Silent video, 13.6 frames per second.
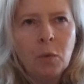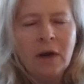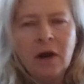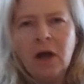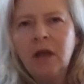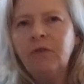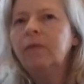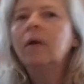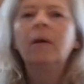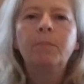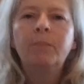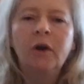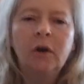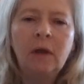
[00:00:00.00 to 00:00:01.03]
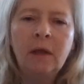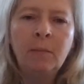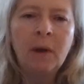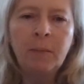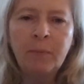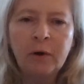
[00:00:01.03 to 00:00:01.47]
what I, per,
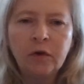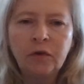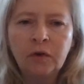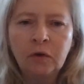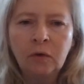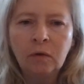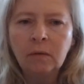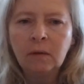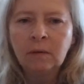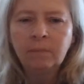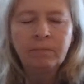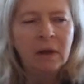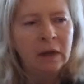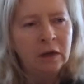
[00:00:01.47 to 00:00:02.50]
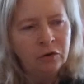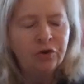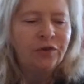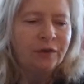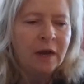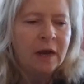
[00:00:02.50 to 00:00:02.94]
in my personal
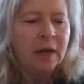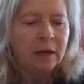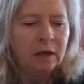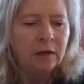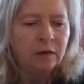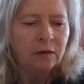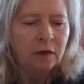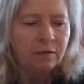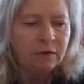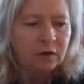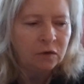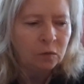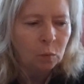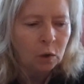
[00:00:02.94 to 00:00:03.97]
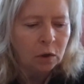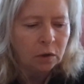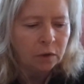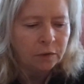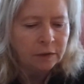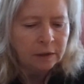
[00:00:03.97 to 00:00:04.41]
understandings of this
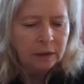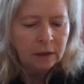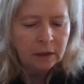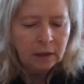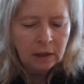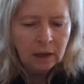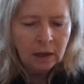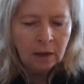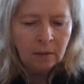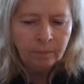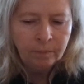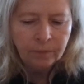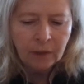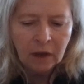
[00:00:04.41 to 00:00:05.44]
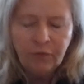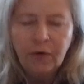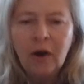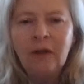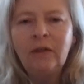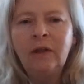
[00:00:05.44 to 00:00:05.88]
world, um, I
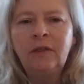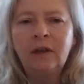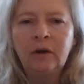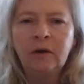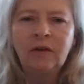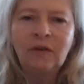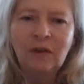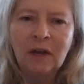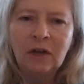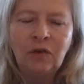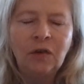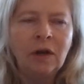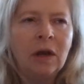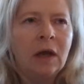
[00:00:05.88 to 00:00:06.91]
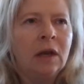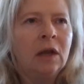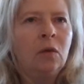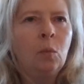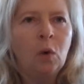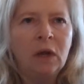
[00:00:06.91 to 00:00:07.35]
find that there is such
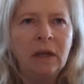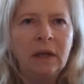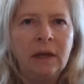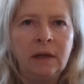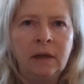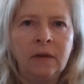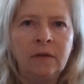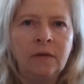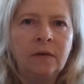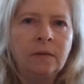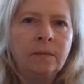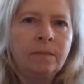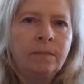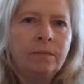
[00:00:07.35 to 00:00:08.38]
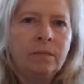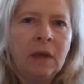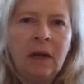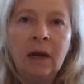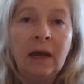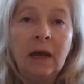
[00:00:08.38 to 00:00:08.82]
an unwillingness,
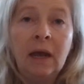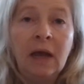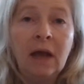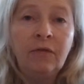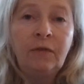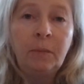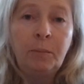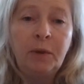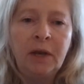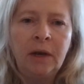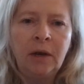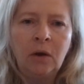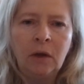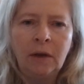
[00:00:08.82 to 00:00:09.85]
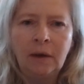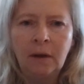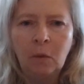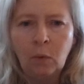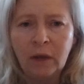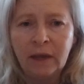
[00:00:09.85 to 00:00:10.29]
and I, I have to pin it
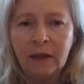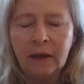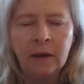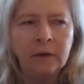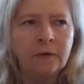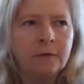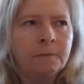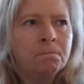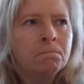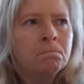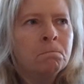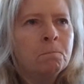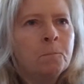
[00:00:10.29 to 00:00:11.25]
on wickedness,